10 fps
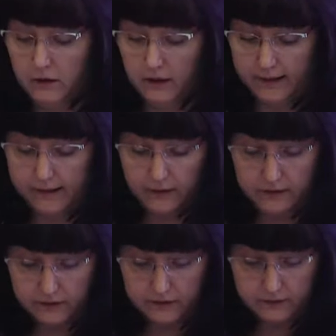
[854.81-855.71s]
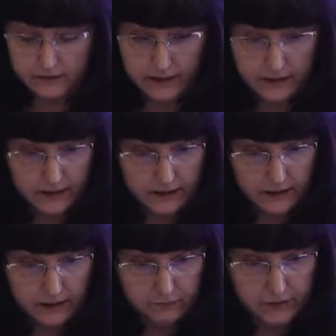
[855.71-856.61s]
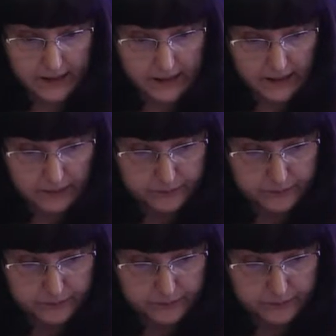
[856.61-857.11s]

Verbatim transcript: and started the, the business.